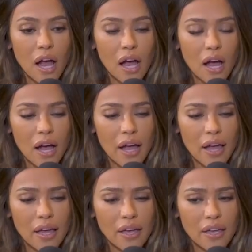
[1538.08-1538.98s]

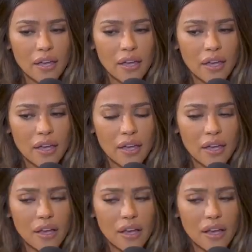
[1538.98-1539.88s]
I,
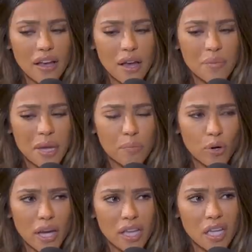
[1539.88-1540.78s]
I mean, I
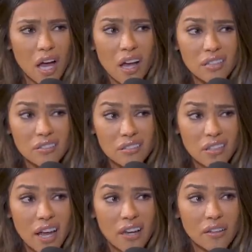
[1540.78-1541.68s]
prayed a lot.
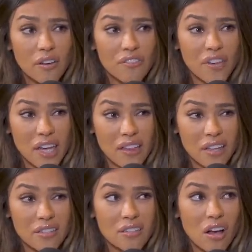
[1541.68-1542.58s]
I had a lot of faith.
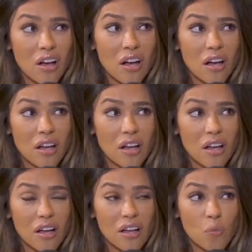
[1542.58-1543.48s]
I saw
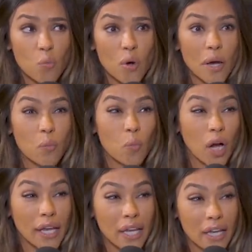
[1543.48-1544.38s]
what I
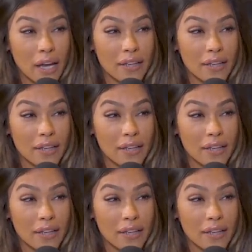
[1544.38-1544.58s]
wanted.